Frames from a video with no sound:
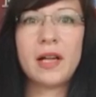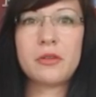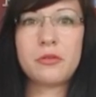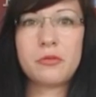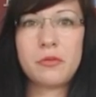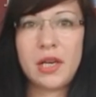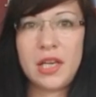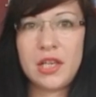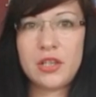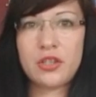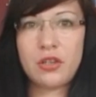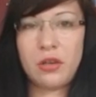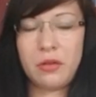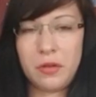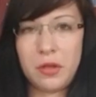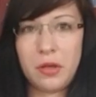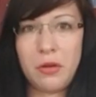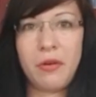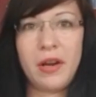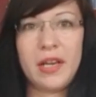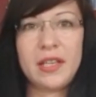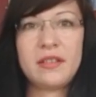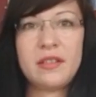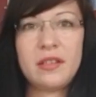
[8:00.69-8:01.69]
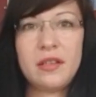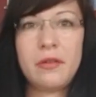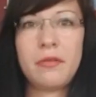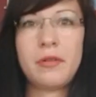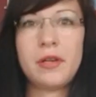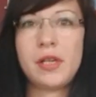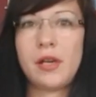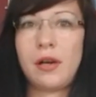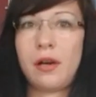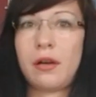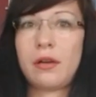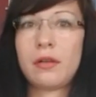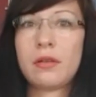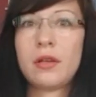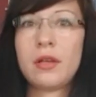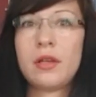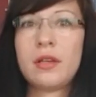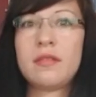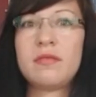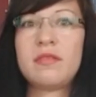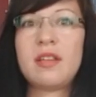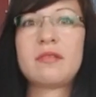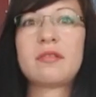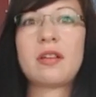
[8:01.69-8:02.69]
evaluation criteria
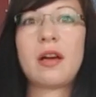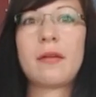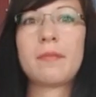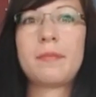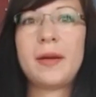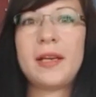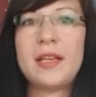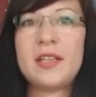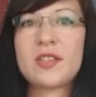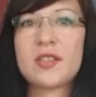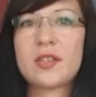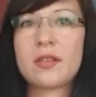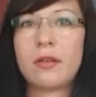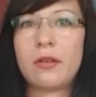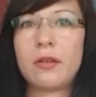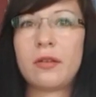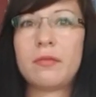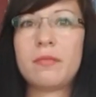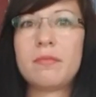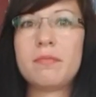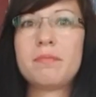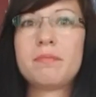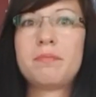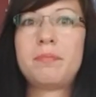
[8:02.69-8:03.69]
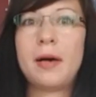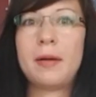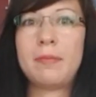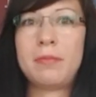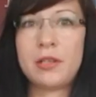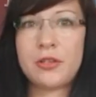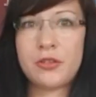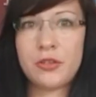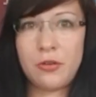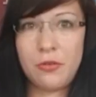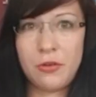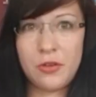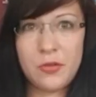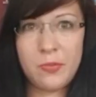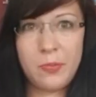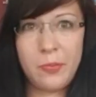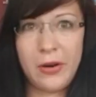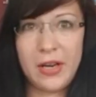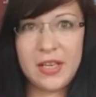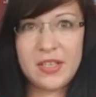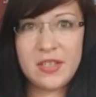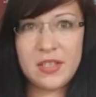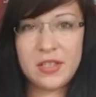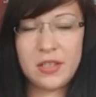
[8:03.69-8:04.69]
that are based on publishers'
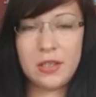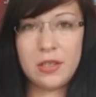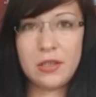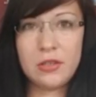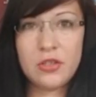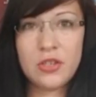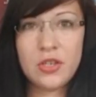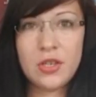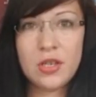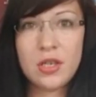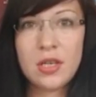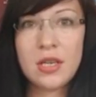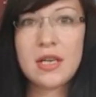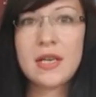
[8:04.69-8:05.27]
prestige.